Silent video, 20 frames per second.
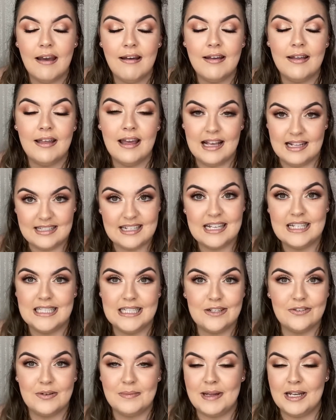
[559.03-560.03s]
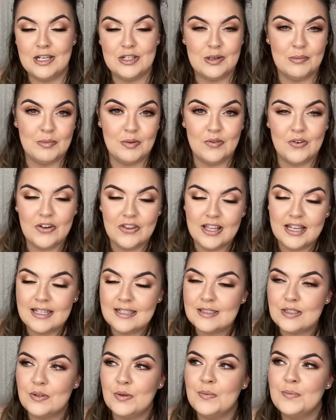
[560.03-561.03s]
it's easier for me to jump over things.
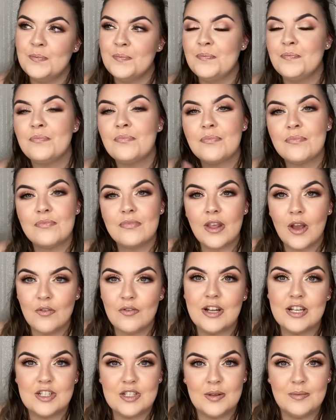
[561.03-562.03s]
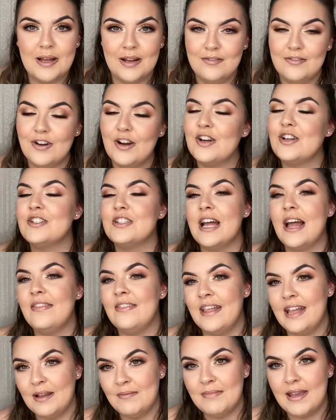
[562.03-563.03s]
So Rachel went first and
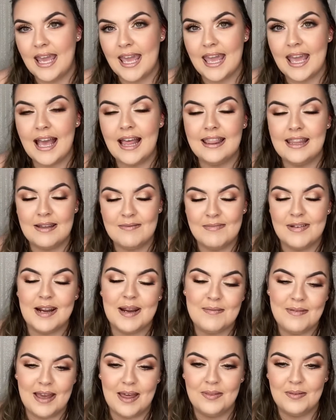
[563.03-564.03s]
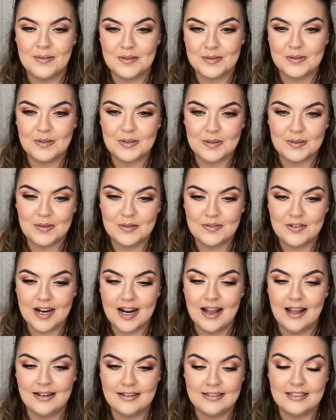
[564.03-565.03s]
then me, and then Mary Beth was going to go over
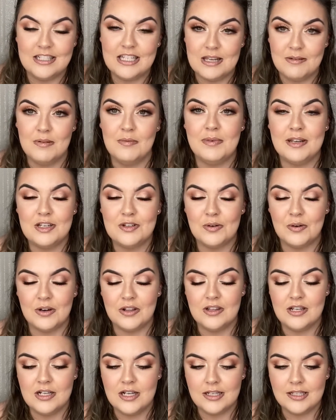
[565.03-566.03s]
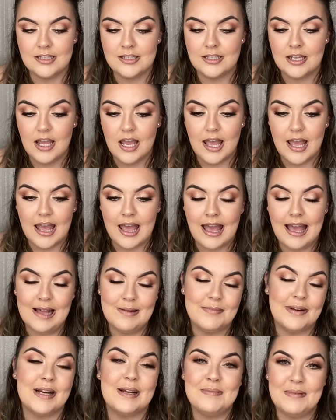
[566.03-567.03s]
and she would be shorter than us, and
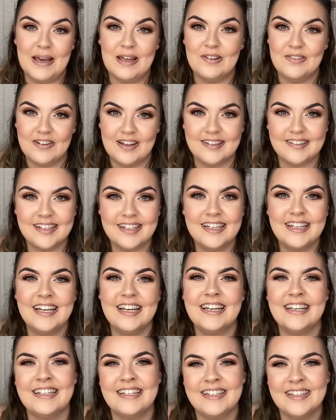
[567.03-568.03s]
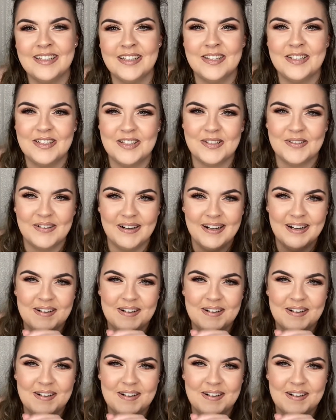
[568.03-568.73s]
Mary Beth fell into the swamp.